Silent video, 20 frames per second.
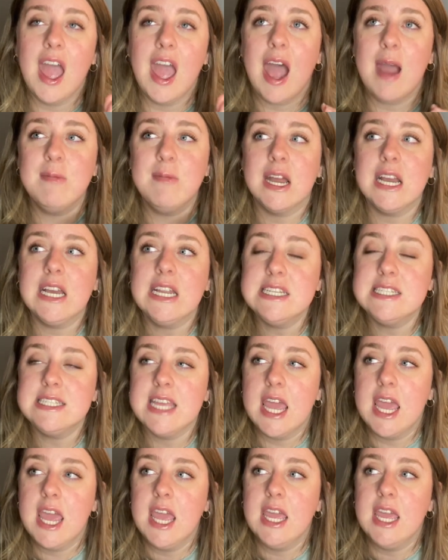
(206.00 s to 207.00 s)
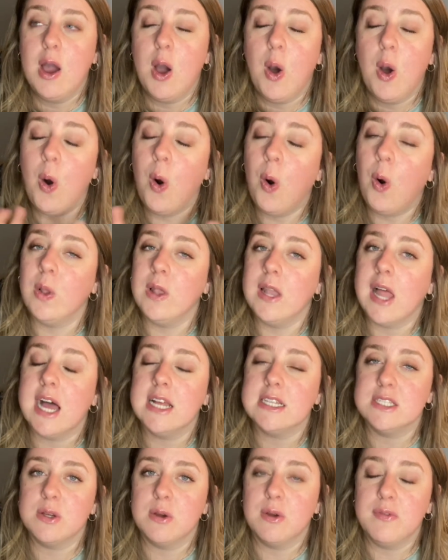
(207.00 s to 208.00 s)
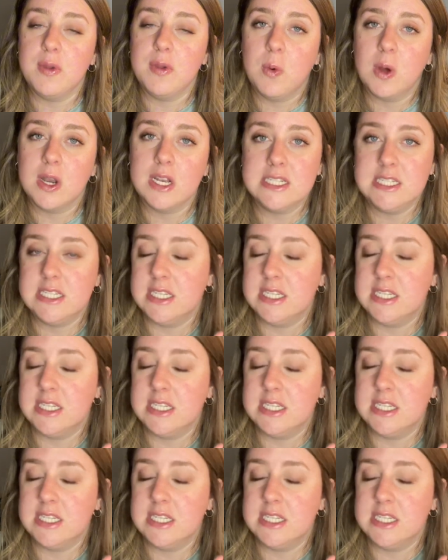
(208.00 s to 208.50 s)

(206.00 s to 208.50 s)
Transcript: I'm not going to say a whole lot. So if you wanted